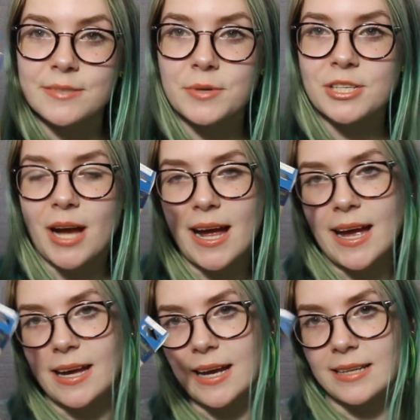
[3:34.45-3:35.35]
which
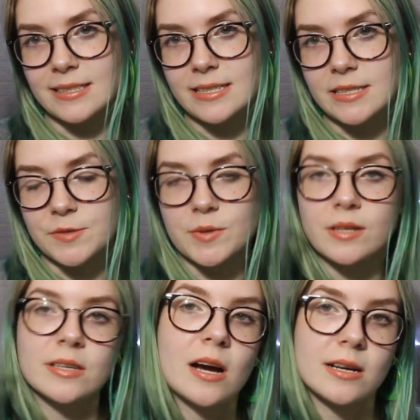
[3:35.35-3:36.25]
I had seen this one
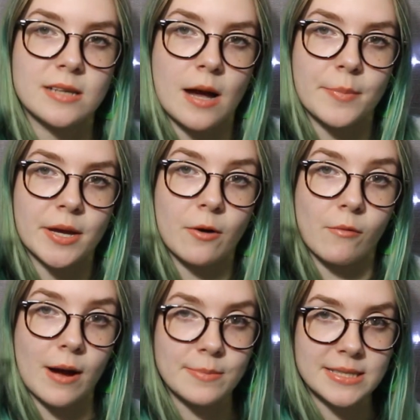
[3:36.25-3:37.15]
on the Hot Topic
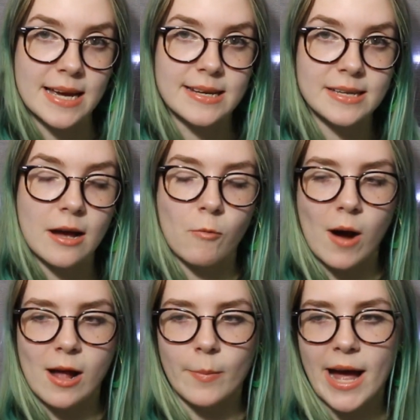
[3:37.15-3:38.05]
website a
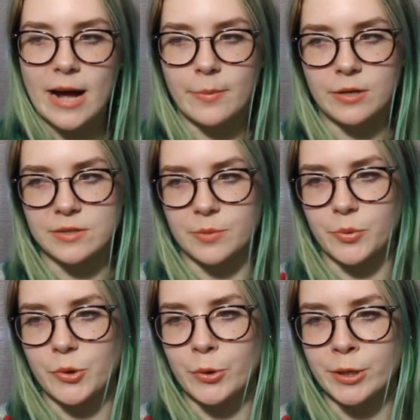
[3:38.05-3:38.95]
while back, but it was a
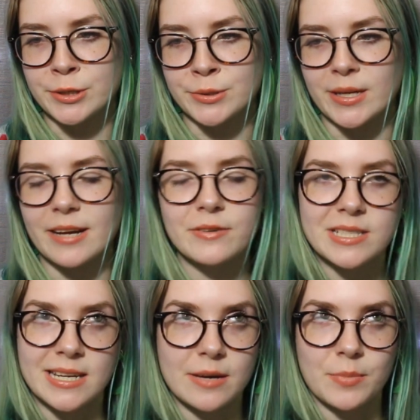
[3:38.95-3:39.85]
pre-order, so I never
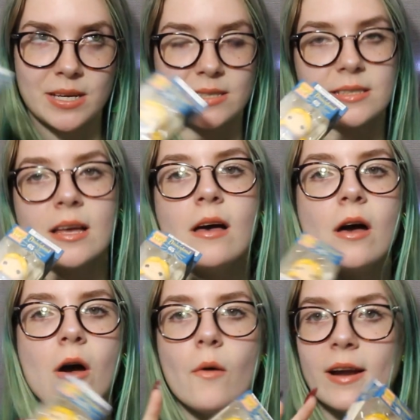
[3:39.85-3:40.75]
did it because
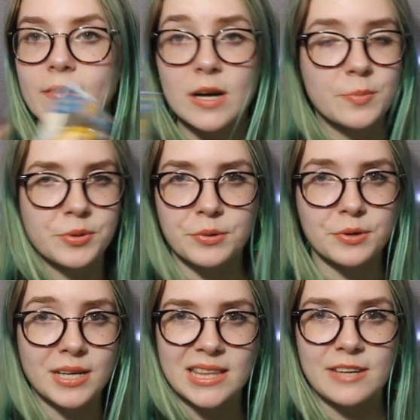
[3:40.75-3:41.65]
whenever I
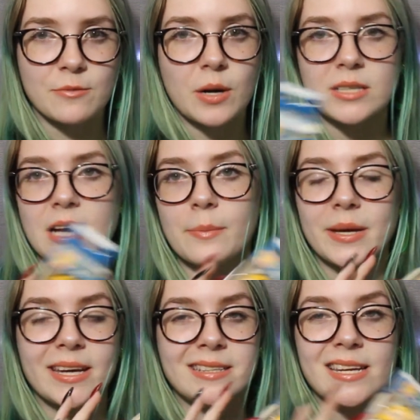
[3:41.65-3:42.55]
pre-order anything from Hot
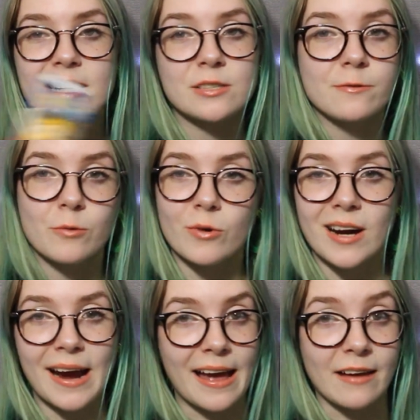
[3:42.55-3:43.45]
Topic, it takes
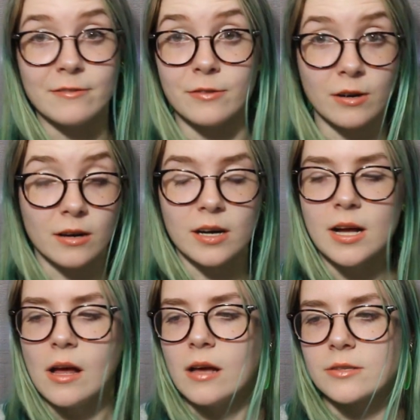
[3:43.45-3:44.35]
forever.
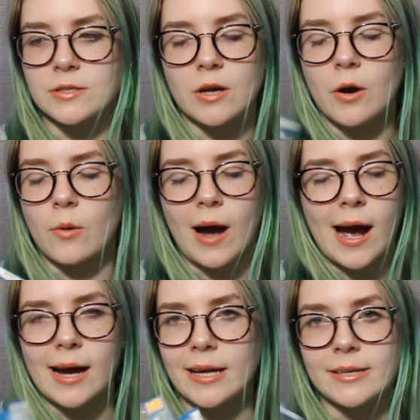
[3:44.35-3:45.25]
So
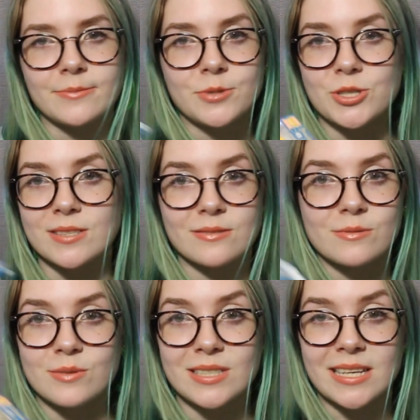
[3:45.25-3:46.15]
I
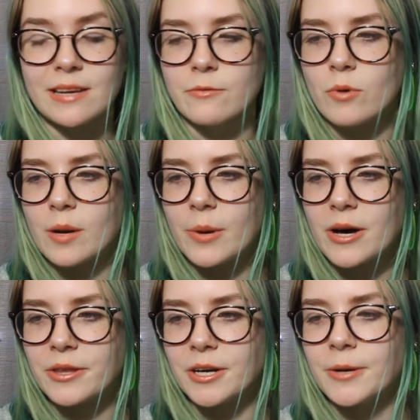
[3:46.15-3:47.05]
just didn't even want to
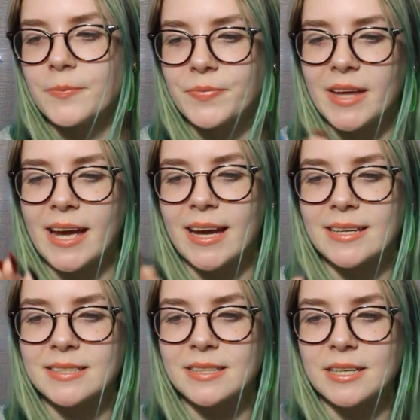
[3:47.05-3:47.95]
bother.
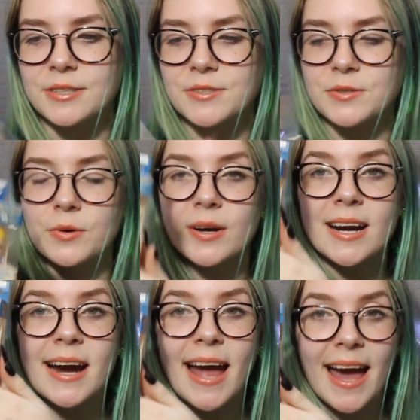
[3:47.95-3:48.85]
And their
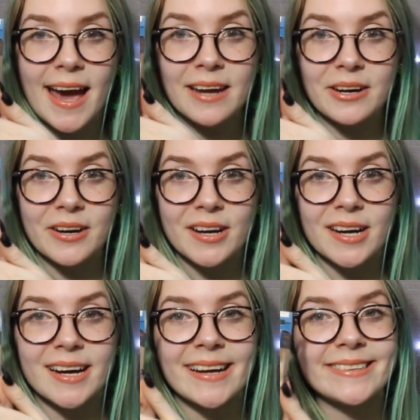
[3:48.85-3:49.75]
store had
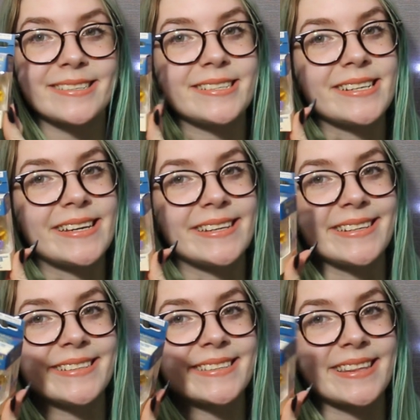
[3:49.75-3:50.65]
her, and she
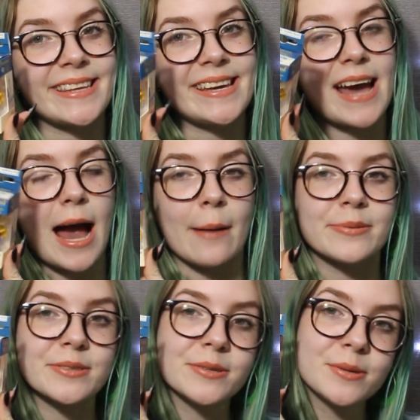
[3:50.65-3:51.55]
is the
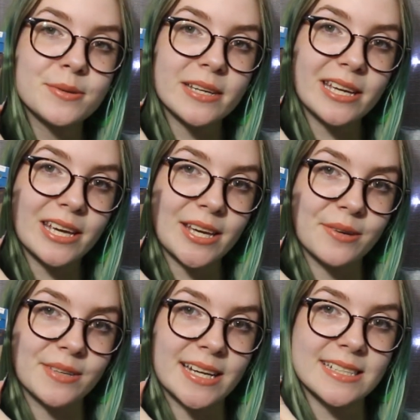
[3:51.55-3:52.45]
absolute
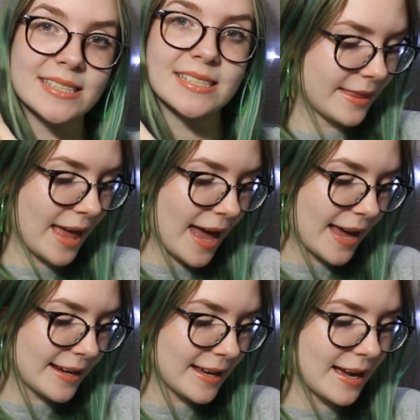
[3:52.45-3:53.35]
cutest.
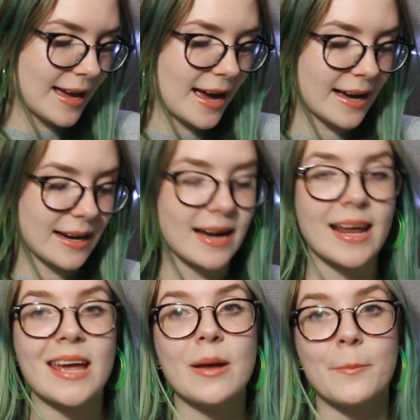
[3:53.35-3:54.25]
Then I
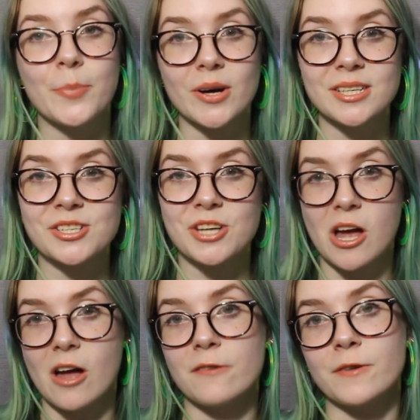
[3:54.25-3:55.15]
got a bunch
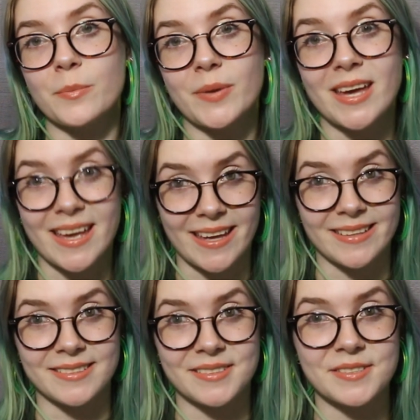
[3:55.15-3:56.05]
of
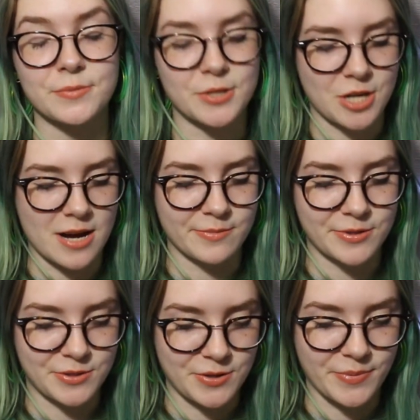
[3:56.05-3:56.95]
pins, which I'm
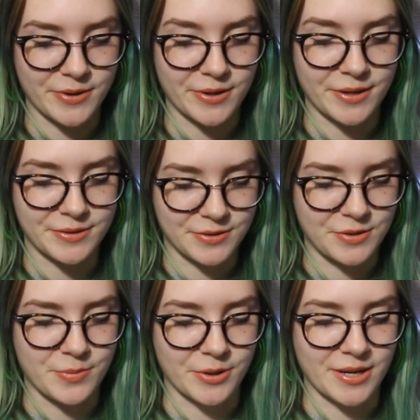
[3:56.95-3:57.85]
super,
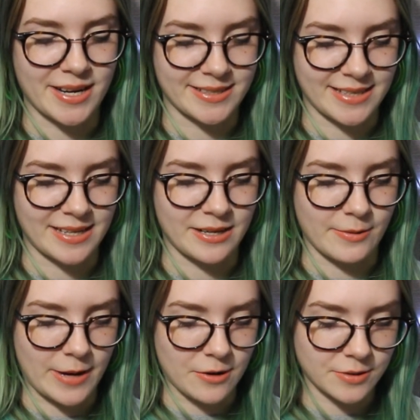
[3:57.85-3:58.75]
super excited
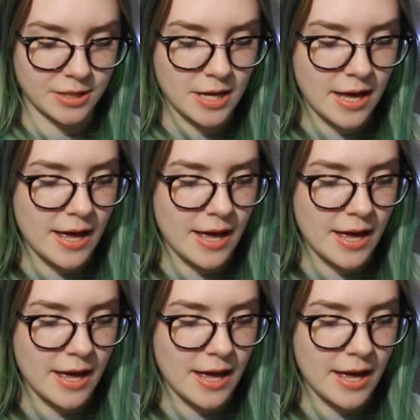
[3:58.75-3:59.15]
about.